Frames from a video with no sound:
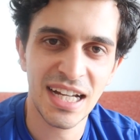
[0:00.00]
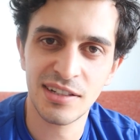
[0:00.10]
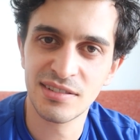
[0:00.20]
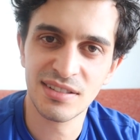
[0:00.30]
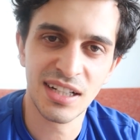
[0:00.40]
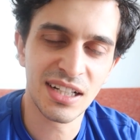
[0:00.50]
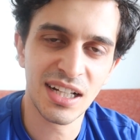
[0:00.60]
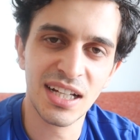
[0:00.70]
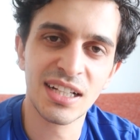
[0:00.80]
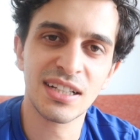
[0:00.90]
And it's not
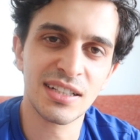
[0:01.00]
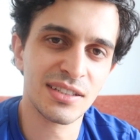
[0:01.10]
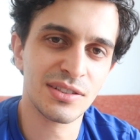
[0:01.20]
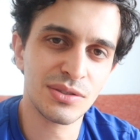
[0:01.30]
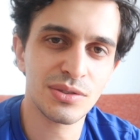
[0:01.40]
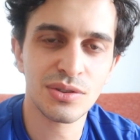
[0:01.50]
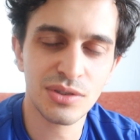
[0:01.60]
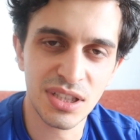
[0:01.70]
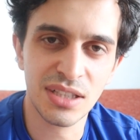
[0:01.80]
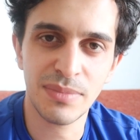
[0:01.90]
like you
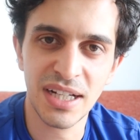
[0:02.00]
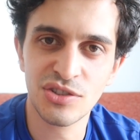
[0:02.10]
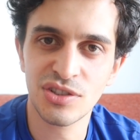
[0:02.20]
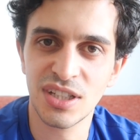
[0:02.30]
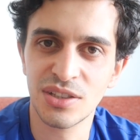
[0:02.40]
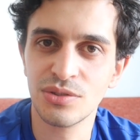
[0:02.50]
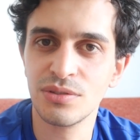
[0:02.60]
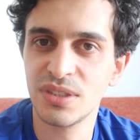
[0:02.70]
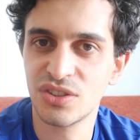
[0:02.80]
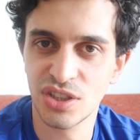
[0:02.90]
could imagine that you
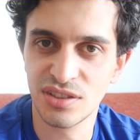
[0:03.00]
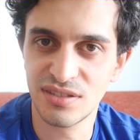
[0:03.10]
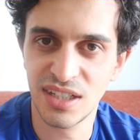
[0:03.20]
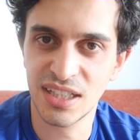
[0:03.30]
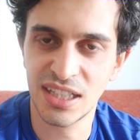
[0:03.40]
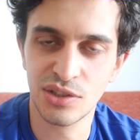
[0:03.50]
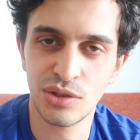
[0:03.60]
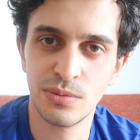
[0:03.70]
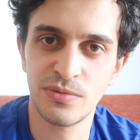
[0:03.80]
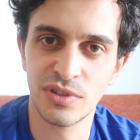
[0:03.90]
will be just staying at
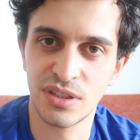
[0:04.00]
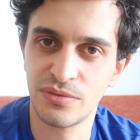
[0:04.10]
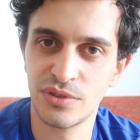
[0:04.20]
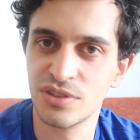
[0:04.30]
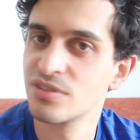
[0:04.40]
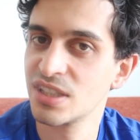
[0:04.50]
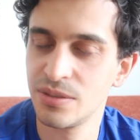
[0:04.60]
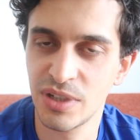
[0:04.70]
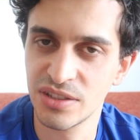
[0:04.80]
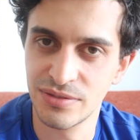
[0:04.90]
home for the first 3
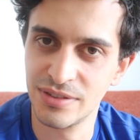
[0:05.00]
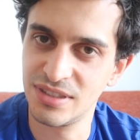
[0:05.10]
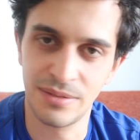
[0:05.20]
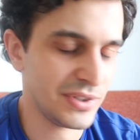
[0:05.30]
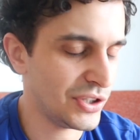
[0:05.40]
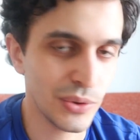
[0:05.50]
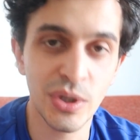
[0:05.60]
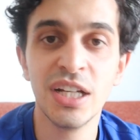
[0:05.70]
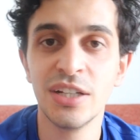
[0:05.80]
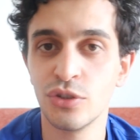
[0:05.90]
months, for example. No,
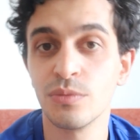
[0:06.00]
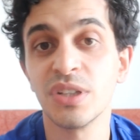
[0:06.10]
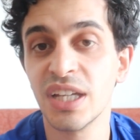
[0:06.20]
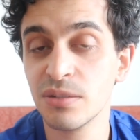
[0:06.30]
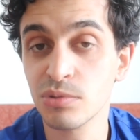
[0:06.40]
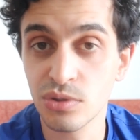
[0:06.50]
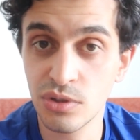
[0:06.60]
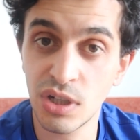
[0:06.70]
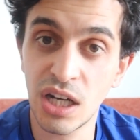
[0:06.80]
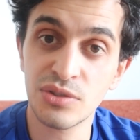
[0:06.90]
you'll be able to
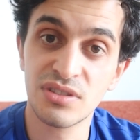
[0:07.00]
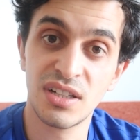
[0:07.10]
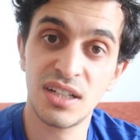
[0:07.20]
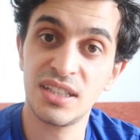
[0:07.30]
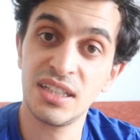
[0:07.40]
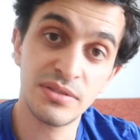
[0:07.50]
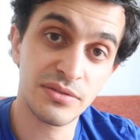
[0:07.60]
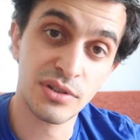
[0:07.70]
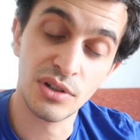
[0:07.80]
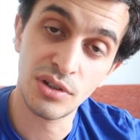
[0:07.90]
go outside even
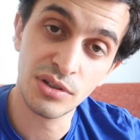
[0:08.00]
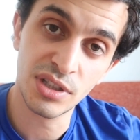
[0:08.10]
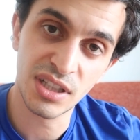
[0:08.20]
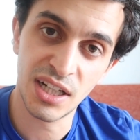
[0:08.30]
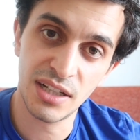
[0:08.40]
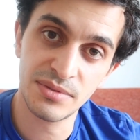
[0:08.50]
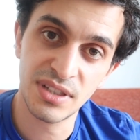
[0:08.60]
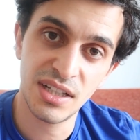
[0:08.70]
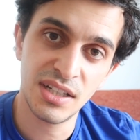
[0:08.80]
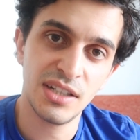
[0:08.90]
for longer times.
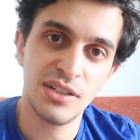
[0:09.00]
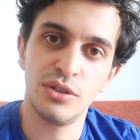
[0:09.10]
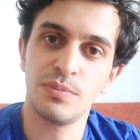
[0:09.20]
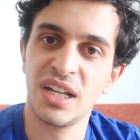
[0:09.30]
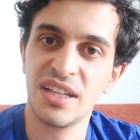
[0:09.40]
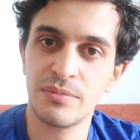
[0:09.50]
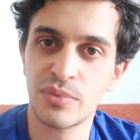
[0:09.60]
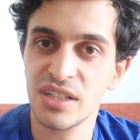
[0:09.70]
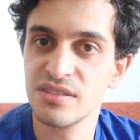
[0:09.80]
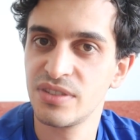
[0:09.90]
You plan the
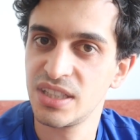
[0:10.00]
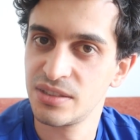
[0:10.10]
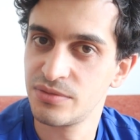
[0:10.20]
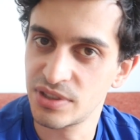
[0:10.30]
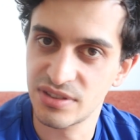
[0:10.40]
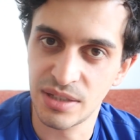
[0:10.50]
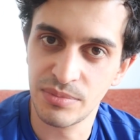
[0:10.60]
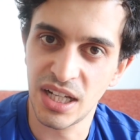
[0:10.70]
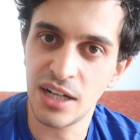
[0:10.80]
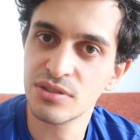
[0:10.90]
breastfeeding, for
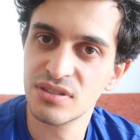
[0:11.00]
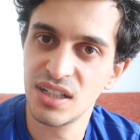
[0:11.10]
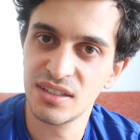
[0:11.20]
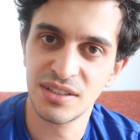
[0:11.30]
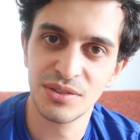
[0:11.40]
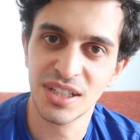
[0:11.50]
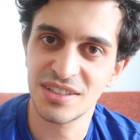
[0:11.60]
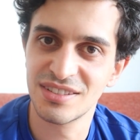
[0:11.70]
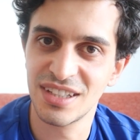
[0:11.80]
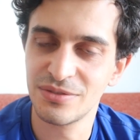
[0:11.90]
example, outside, then you
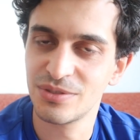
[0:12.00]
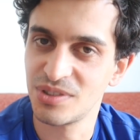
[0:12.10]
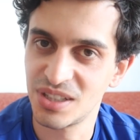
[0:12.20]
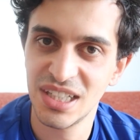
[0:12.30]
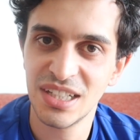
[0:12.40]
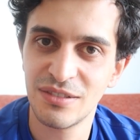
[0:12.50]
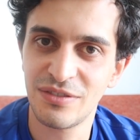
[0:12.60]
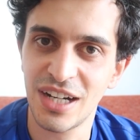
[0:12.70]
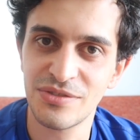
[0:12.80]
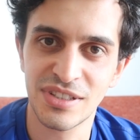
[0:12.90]
can stay for
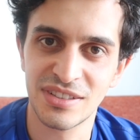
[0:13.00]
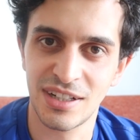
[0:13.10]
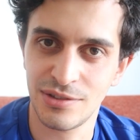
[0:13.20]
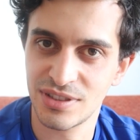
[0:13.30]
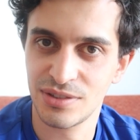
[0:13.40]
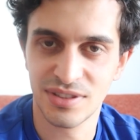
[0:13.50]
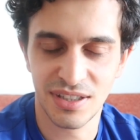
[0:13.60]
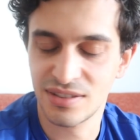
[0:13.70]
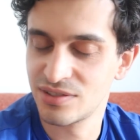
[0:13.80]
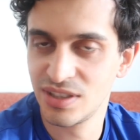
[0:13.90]
5-6 hours
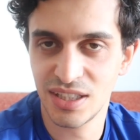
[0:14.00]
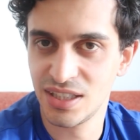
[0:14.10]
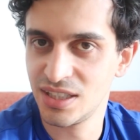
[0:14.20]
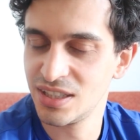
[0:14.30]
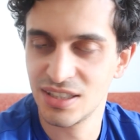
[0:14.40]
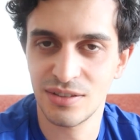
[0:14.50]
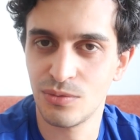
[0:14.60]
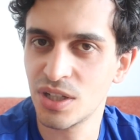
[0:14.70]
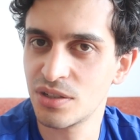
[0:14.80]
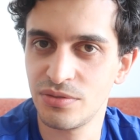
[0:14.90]
outside. It's really
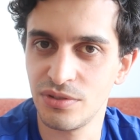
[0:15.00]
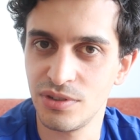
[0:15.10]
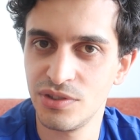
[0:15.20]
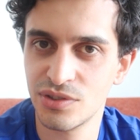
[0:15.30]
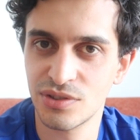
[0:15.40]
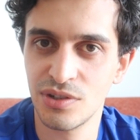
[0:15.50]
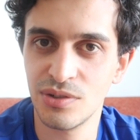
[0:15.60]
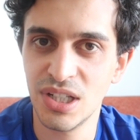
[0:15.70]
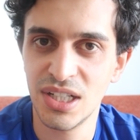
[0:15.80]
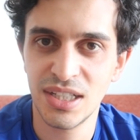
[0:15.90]
wonderful.
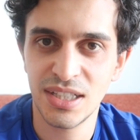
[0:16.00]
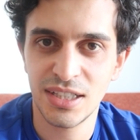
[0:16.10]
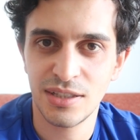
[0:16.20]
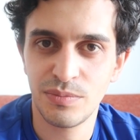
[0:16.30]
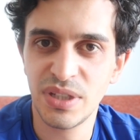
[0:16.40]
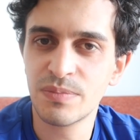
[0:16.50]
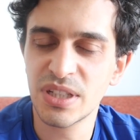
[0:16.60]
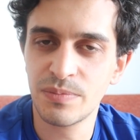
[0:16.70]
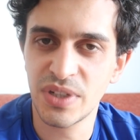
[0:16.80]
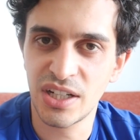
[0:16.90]
So be
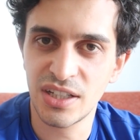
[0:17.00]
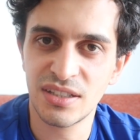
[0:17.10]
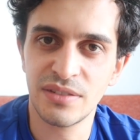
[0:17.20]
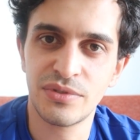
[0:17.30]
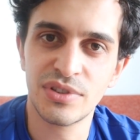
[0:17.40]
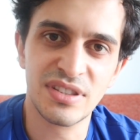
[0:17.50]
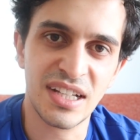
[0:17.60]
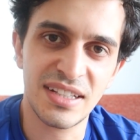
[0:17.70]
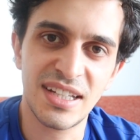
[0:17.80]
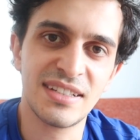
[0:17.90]
prepared. The first
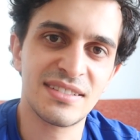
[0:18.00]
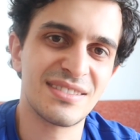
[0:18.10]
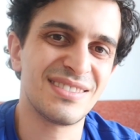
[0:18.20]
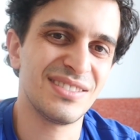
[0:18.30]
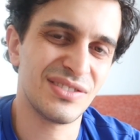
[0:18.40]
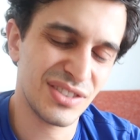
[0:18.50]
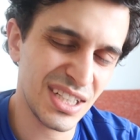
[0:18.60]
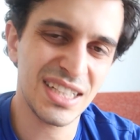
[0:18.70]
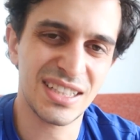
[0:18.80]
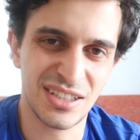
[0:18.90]
10 days
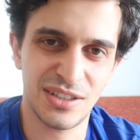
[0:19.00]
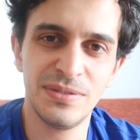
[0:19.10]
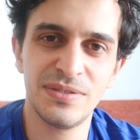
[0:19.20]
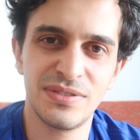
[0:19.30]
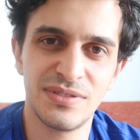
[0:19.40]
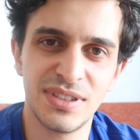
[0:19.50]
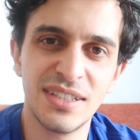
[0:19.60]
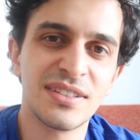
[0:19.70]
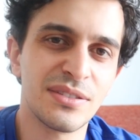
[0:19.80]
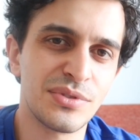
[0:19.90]
really tough,
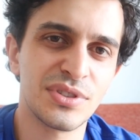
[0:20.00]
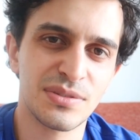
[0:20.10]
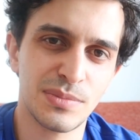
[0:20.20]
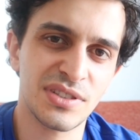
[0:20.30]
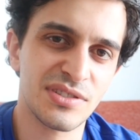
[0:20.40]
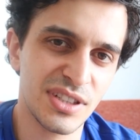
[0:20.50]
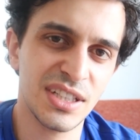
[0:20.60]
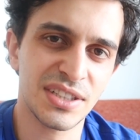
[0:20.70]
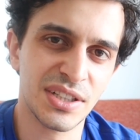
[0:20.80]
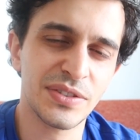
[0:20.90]
even the first month's
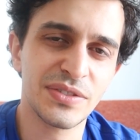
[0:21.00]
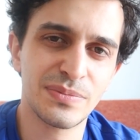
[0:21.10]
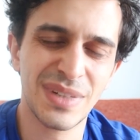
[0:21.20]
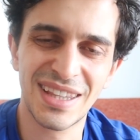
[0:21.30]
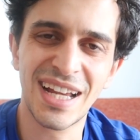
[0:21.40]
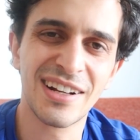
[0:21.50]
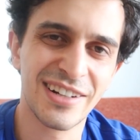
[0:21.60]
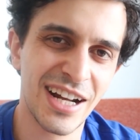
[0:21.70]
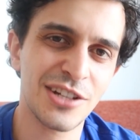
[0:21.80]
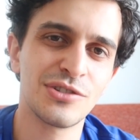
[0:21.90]
really tough, but then
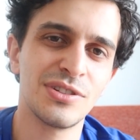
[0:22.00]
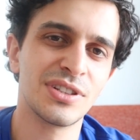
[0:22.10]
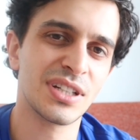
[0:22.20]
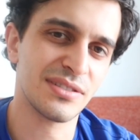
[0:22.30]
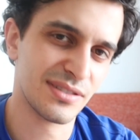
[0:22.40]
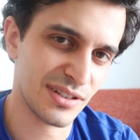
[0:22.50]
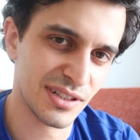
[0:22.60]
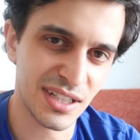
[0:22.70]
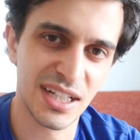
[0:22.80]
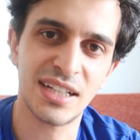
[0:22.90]
gradually you can
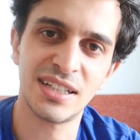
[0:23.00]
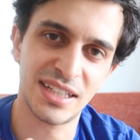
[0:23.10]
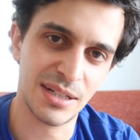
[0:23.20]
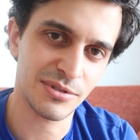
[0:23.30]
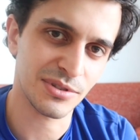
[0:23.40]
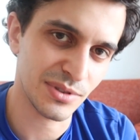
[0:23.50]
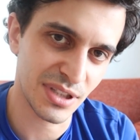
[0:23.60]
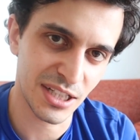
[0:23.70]
start again adapting to